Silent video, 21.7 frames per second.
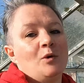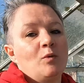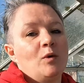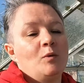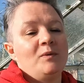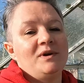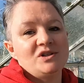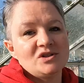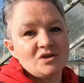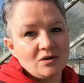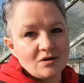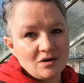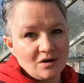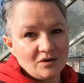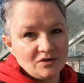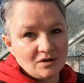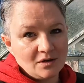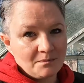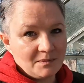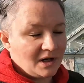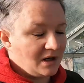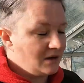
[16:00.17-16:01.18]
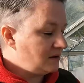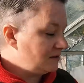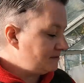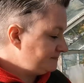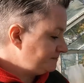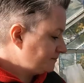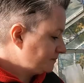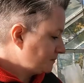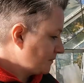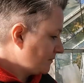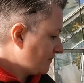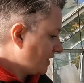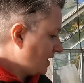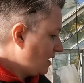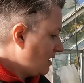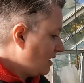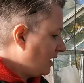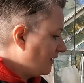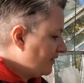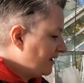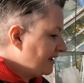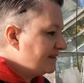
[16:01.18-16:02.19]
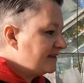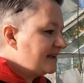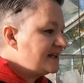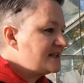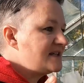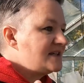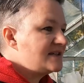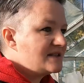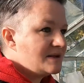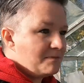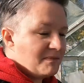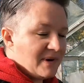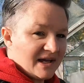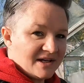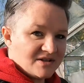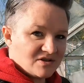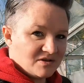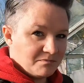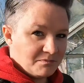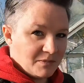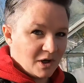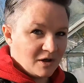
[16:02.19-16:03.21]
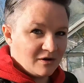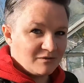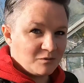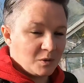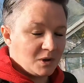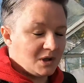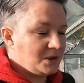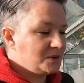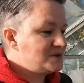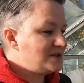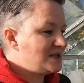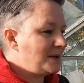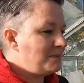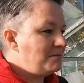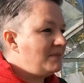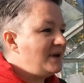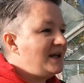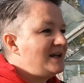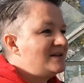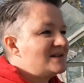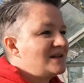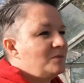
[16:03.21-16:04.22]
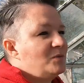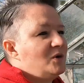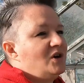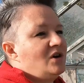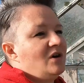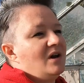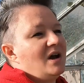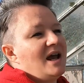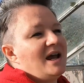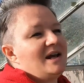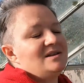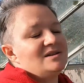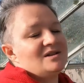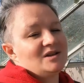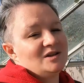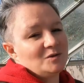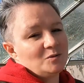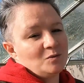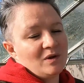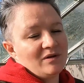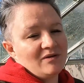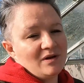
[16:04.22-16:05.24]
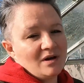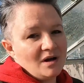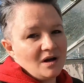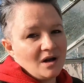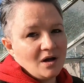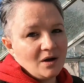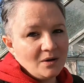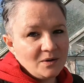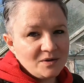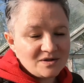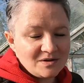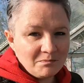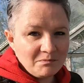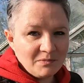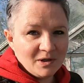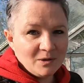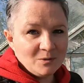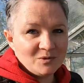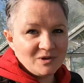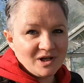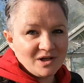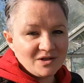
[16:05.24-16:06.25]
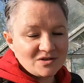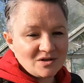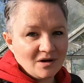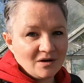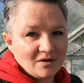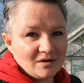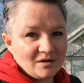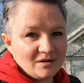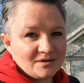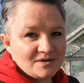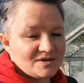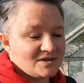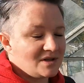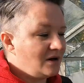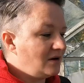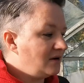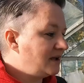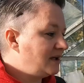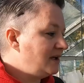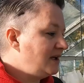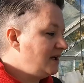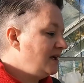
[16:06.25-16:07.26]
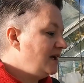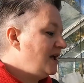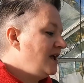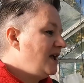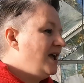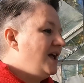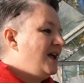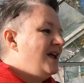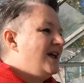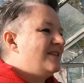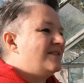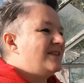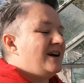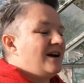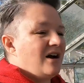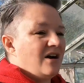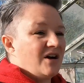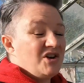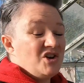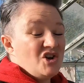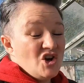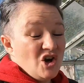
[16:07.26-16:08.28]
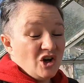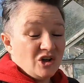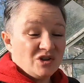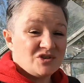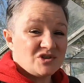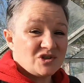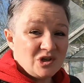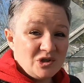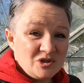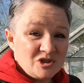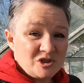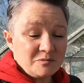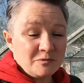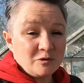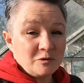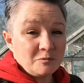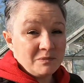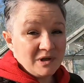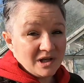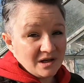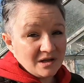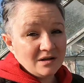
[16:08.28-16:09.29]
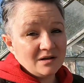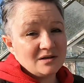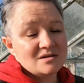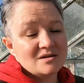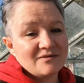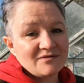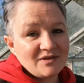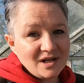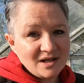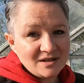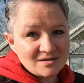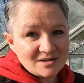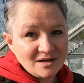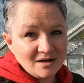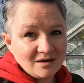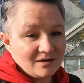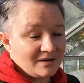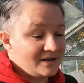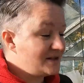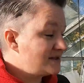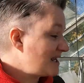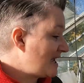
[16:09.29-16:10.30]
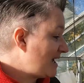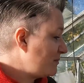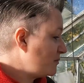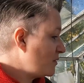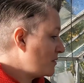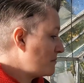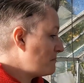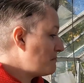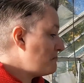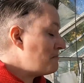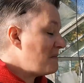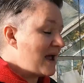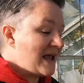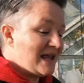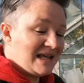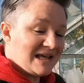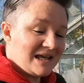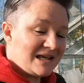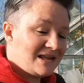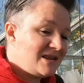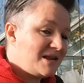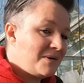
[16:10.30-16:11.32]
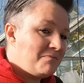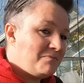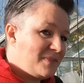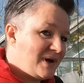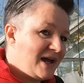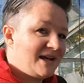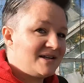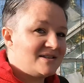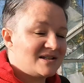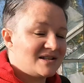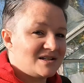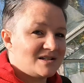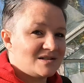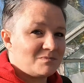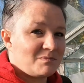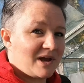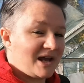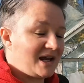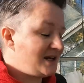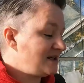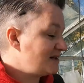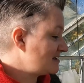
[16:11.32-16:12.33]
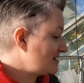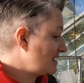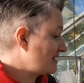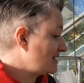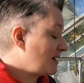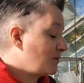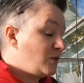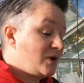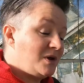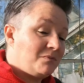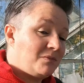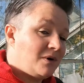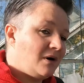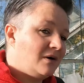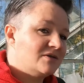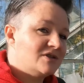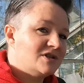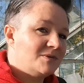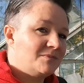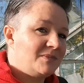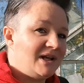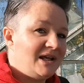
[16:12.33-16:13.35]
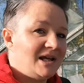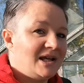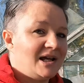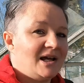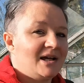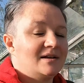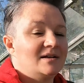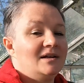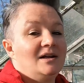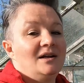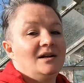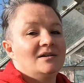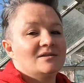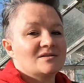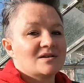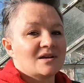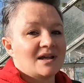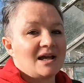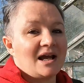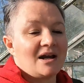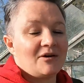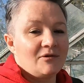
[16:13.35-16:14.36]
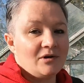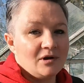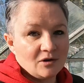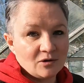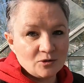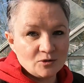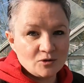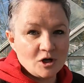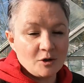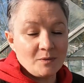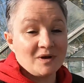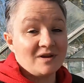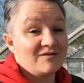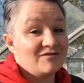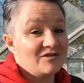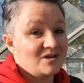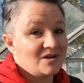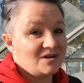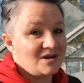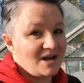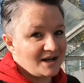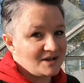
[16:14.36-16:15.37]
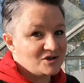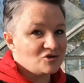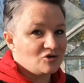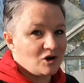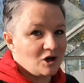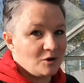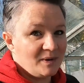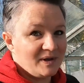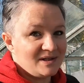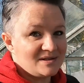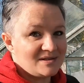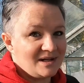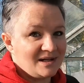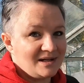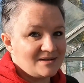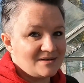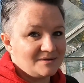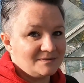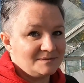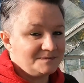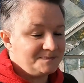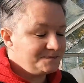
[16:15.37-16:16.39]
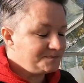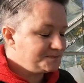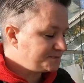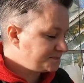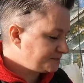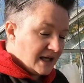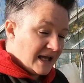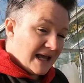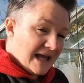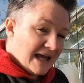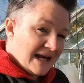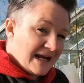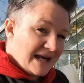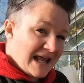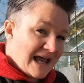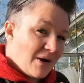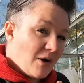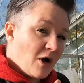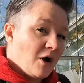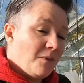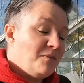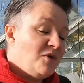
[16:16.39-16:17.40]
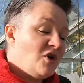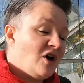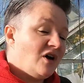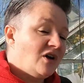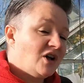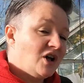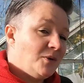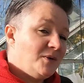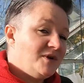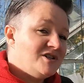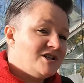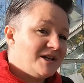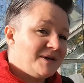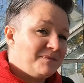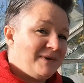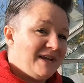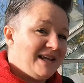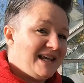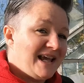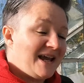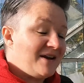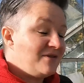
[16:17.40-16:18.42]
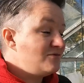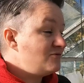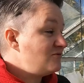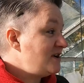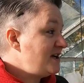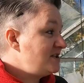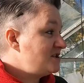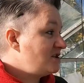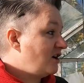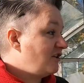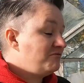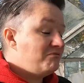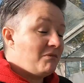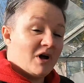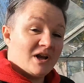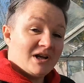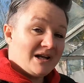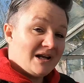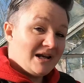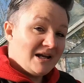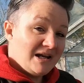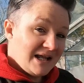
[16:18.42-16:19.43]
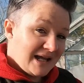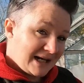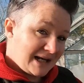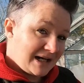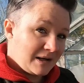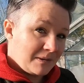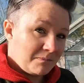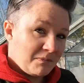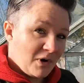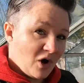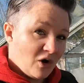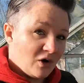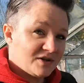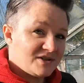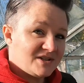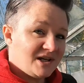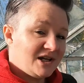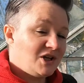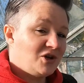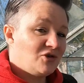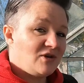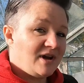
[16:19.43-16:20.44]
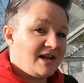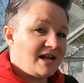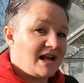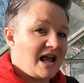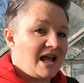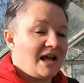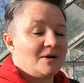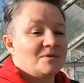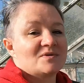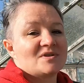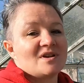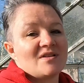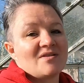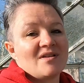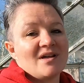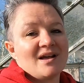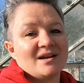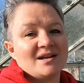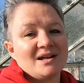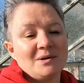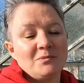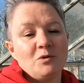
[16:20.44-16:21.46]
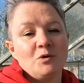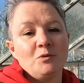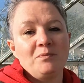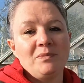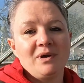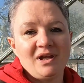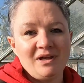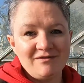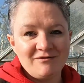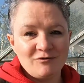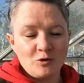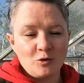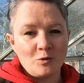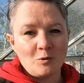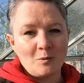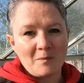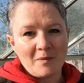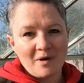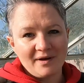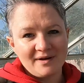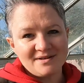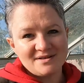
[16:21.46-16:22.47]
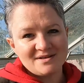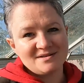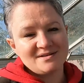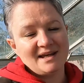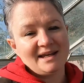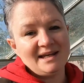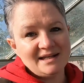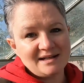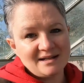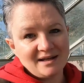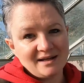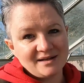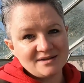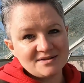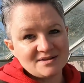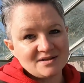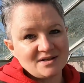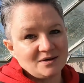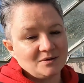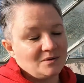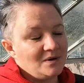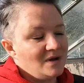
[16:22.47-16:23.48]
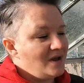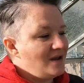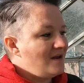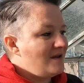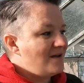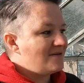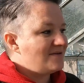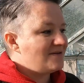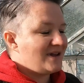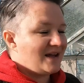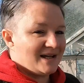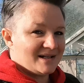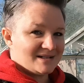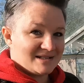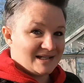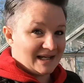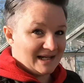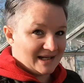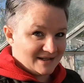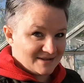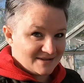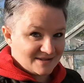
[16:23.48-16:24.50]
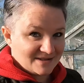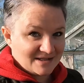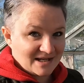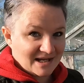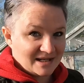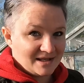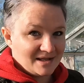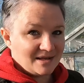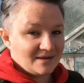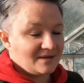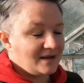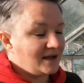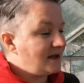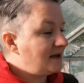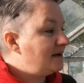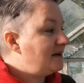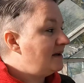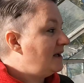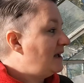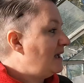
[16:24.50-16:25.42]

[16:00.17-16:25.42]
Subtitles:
when we took on the plot. I think this is the best of both worlds. It means that we're not ending up with loads of buildings on our site that are not suitable because of their size, and we're making the best space that we possibly can to carry on growing for the next growing season. Now, I'm not going to be getting rid of my little potting greenhouse. That will be for all my seedlings still. That is staying there.